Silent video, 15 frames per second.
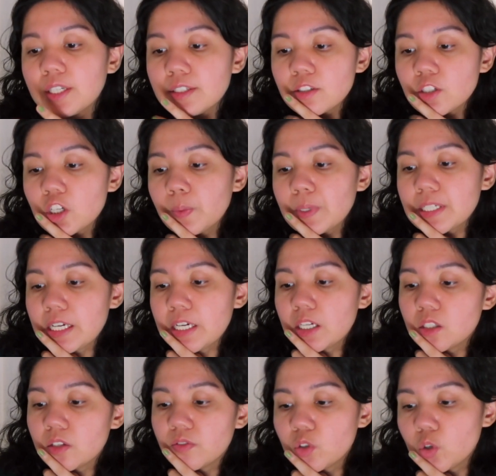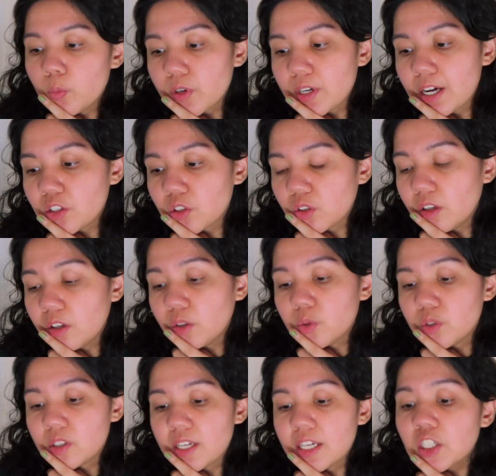disturbing tales of supernatural
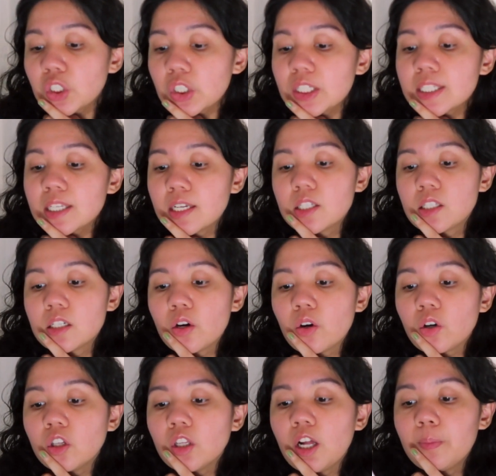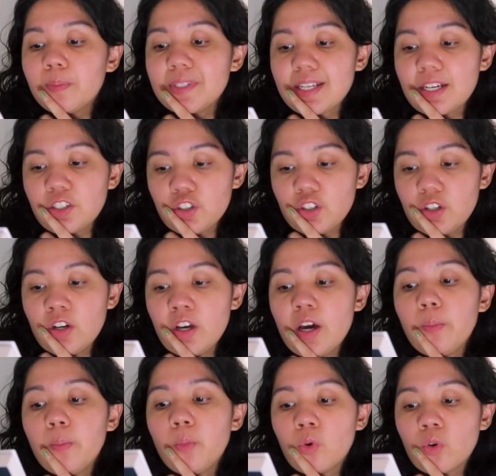hallucinations, hysterical obsession,
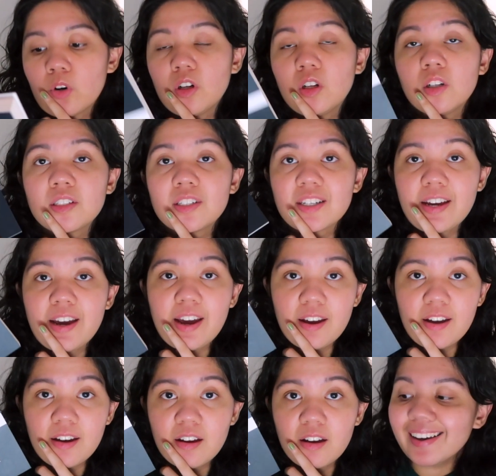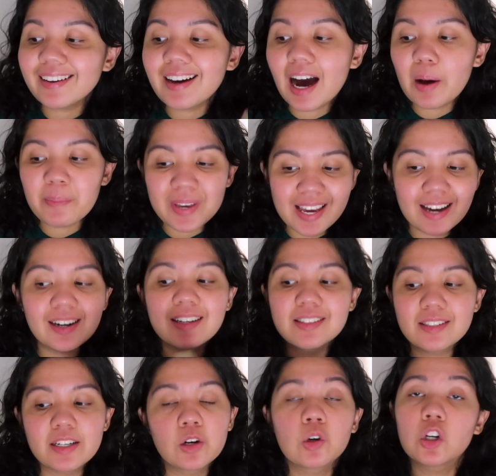and moral decay. It got me at
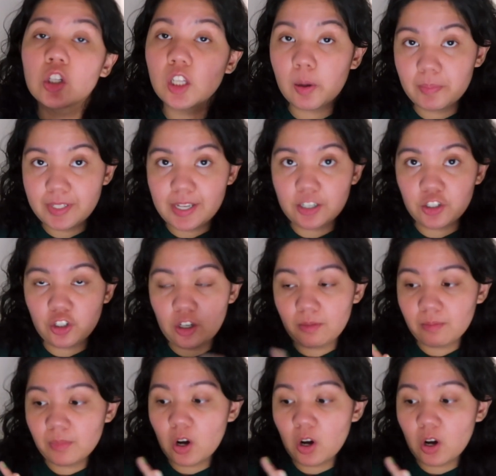hysterical obsession,